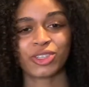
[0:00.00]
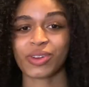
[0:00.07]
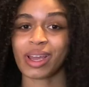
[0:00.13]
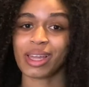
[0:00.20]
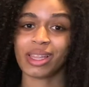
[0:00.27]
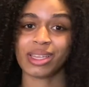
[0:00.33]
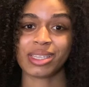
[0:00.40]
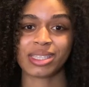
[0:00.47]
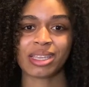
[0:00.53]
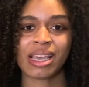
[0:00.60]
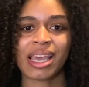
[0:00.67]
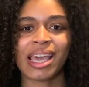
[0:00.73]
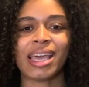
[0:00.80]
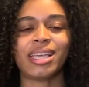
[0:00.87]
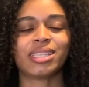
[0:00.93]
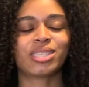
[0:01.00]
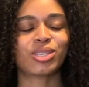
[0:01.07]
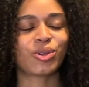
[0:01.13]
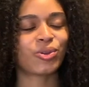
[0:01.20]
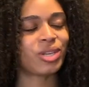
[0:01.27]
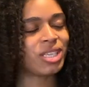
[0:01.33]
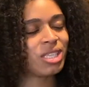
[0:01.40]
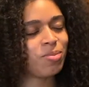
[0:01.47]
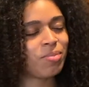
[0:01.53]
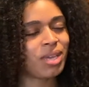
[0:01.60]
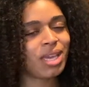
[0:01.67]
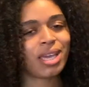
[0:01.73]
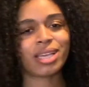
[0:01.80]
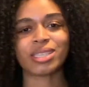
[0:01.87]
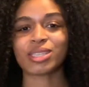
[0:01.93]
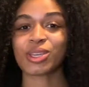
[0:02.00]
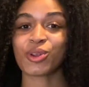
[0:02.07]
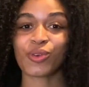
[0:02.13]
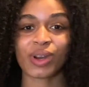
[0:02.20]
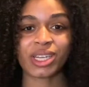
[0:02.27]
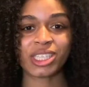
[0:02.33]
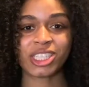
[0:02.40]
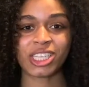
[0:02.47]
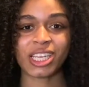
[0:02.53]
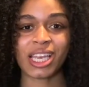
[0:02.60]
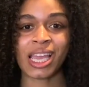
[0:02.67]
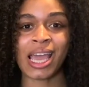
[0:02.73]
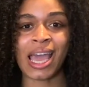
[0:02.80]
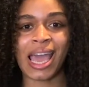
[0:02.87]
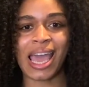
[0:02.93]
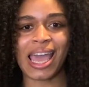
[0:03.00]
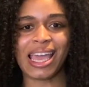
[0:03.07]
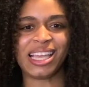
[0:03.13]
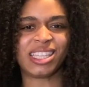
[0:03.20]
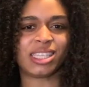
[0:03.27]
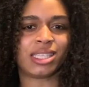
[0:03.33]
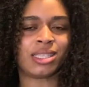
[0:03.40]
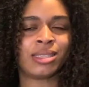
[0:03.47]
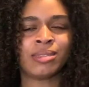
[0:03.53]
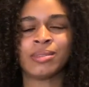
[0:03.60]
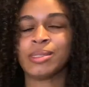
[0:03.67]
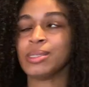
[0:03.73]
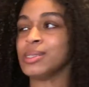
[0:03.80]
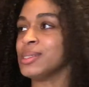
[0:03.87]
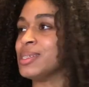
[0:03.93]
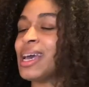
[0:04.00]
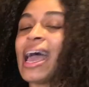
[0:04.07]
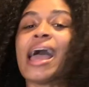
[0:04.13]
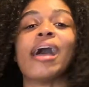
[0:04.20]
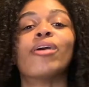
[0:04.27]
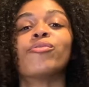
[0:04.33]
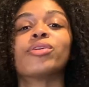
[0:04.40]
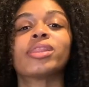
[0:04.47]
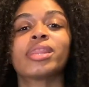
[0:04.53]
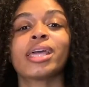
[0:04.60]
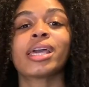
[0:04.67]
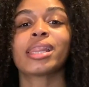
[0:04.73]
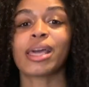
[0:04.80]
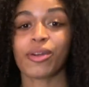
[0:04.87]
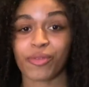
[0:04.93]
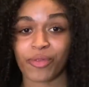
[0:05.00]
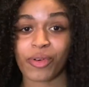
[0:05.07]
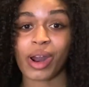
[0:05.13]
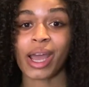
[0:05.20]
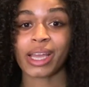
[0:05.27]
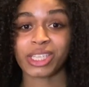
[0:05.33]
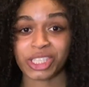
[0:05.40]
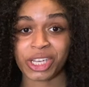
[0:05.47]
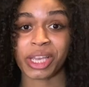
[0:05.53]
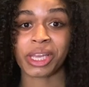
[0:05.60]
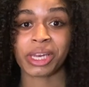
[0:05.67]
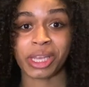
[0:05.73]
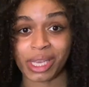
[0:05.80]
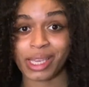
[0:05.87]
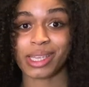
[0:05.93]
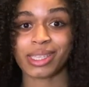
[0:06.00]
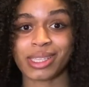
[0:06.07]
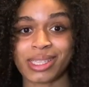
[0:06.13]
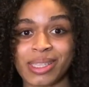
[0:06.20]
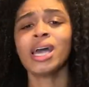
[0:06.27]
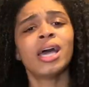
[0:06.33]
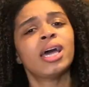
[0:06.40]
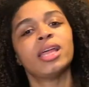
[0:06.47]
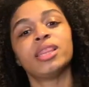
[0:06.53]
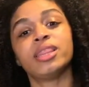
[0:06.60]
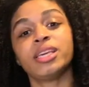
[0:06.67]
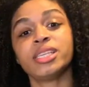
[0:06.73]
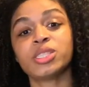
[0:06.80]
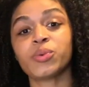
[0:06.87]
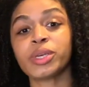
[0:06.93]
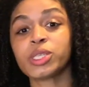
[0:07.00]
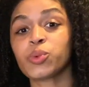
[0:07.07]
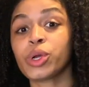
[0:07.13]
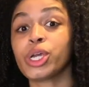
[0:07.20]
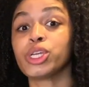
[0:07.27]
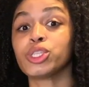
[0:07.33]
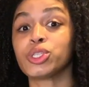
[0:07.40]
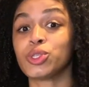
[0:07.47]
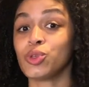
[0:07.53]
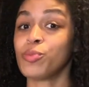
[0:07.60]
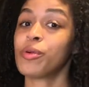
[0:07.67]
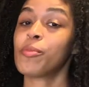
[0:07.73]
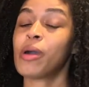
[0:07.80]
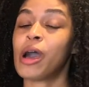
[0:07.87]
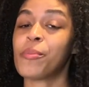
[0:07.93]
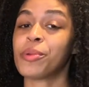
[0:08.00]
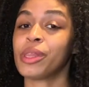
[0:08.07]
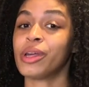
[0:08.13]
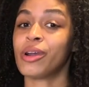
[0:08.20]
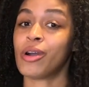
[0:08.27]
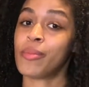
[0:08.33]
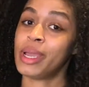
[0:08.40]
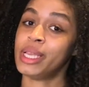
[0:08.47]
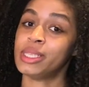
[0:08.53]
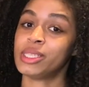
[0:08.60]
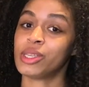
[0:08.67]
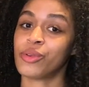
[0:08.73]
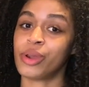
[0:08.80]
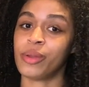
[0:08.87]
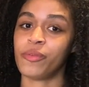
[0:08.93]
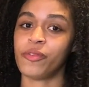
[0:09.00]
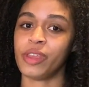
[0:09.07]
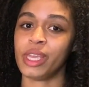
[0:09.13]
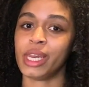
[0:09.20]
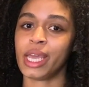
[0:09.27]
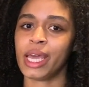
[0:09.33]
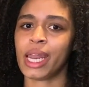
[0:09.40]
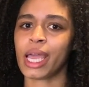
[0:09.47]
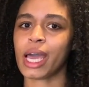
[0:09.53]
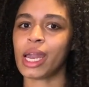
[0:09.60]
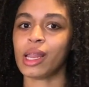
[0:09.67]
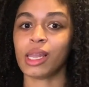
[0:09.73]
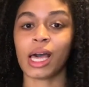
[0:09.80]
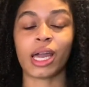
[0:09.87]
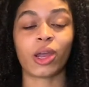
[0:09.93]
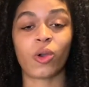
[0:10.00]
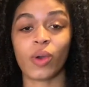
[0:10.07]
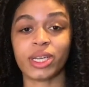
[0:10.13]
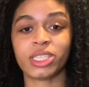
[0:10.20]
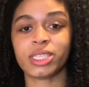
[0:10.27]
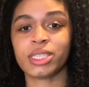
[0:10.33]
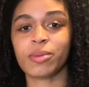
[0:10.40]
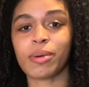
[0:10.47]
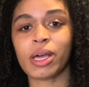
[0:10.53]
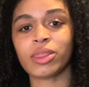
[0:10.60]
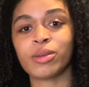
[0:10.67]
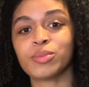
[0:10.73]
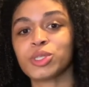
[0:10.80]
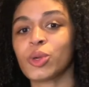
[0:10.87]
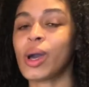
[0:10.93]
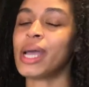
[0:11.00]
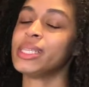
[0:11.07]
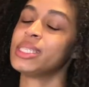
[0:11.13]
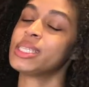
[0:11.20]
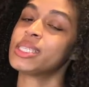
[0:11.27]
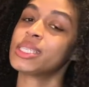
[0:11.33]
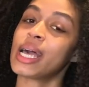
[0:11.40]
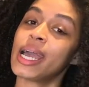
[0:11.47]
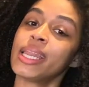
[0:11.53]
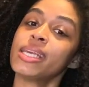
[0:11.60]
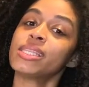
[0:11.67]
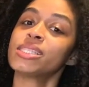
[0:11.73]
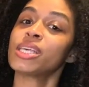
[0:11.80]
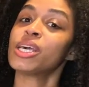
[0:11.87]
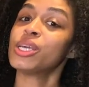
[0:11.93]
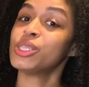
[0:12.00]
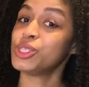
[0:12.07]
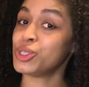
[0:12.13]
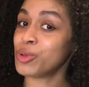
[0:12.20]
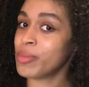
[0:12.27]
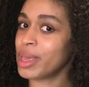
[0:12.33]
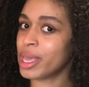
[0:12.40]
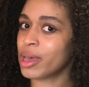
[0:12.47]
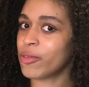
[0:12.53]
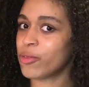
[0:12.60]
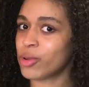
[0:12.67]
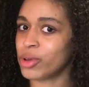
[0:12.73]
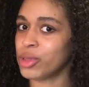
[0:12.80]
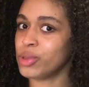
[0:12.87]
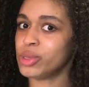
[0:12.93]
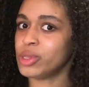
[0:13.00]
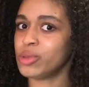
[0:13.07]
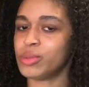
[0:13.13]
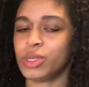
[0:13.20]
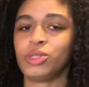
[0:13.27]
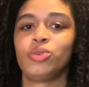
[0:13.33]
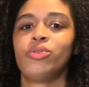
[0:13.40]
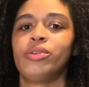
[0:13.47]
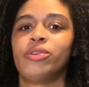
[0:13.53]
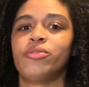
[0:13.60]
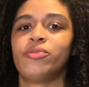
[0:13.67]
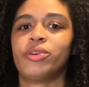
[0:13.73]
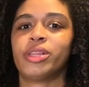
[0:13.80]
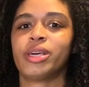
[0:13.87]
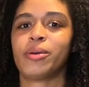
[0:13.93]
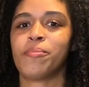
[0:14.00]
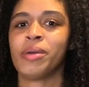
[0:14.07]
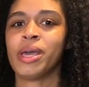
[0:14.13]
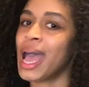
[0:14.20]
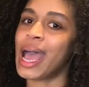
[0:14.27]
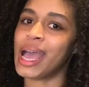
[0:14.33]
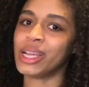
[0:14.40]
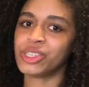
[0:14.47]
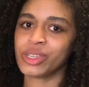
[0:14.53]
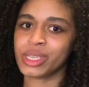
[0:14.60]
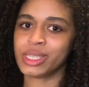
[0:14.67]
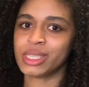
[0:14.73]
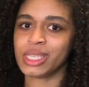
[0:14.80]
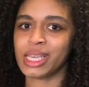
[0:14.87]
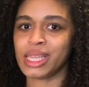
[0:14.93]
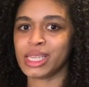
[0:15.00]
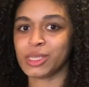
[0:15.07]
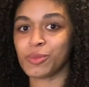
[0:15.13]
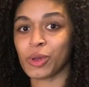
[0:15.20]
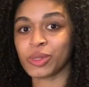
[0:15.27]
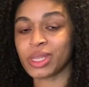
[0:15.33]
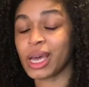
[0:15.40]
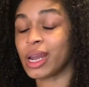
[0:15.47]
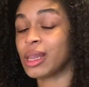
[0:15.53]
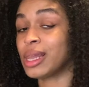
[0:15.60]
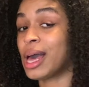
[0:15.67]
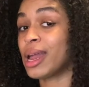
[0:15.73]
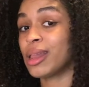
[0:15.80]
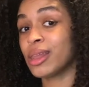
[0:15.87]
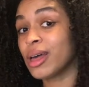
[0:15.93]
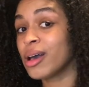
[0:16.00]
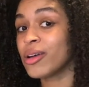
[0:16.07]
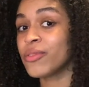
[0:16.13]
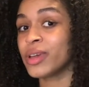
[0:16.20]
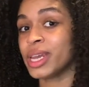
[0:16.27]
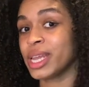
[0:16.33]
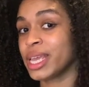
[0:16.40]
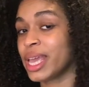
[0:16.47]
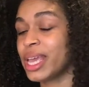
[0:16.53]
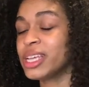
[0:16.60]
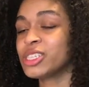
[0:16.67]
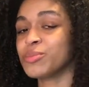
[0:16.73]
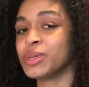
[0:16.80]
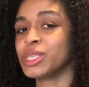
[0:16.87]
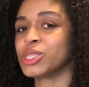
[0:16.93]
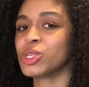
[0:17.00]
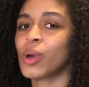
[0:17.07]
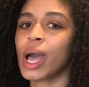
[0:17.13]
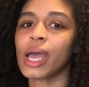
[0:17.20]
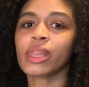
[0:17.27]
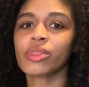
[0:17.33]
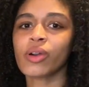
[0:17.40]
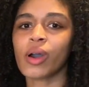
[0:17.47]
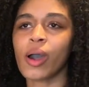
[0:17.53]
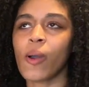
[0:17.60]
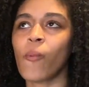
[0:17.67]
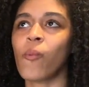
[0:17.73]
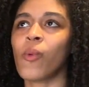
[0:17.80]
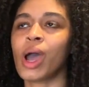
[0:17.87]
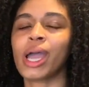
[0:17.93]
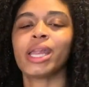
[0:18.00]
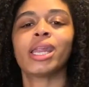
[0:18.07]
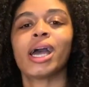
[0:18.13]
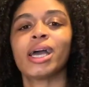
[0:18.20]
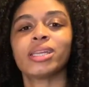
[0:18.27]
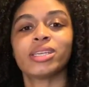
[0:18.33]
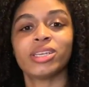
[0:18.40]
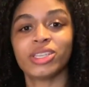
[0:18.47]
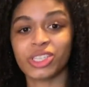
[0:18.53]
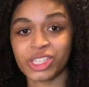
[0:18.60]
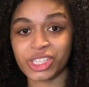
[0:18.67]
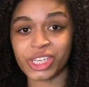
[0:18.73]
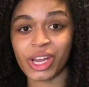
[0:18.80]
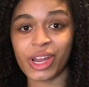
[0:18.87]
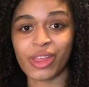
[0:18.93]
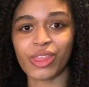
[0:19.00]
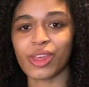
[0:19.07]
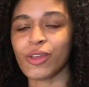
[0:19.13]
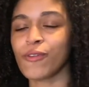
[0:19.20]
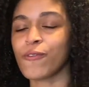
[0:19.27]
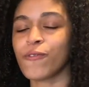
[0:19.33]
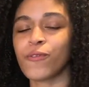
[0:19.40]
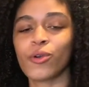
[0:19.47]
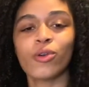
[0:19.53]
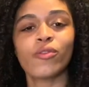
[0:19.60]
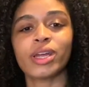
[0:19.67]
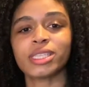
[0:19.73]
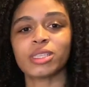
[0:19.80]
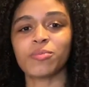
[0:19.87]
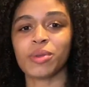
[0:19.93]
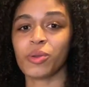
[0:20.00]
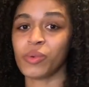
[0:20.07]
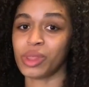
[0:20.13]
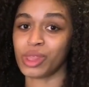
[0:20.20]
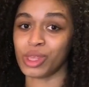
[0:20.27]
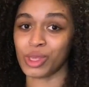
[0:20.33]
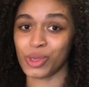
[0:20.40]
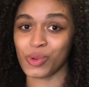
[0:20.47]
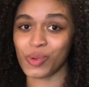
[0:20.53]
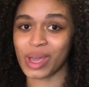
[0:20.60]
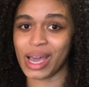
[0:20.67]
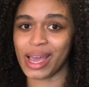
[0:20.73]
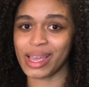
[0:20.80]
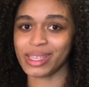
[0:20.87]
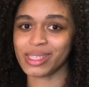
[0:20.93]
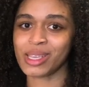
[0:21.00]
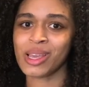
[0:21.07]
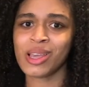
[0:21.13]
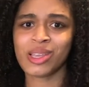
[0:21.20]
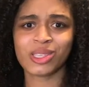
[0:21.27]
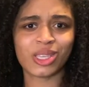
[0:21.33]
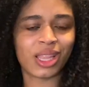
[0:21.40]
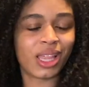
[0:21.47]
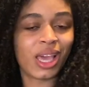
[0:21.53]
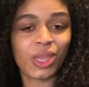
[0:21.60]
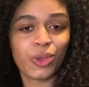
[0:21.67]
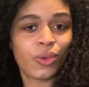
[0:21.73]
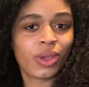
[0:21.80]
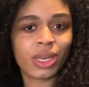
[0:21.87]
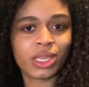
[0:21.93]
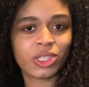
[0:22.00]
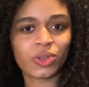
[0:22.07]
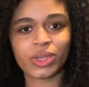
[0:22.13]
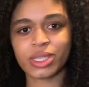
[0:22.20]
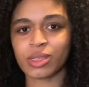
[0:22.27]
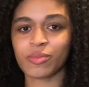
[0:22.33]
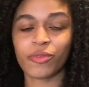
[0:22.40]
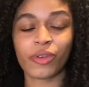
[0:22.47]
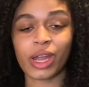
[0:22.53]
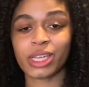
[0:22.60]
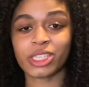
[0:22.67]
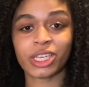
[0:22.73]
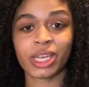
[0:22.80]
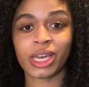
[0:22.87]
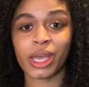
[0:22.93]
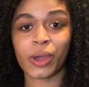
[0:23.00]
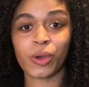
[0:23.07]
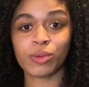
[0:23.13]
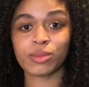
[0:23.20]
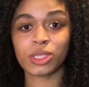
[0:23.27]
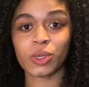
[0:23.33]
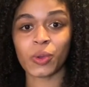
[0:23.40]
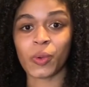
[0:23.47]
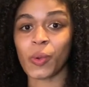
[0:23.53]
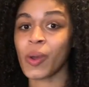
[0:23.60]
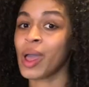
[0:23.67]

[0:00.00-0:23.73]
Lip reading: try this. It's crispy, it's crunchy, it's everything that fried chicken is. These wings were super popular on my Instagram feed and I got a lot of questions about them, so I decided to make a full YouTube tutorial for them. As you can see, this post got a lot of love and engagement, so I thought why not share the full recipe with you guys so that you can enjoy some fried chicken at home too,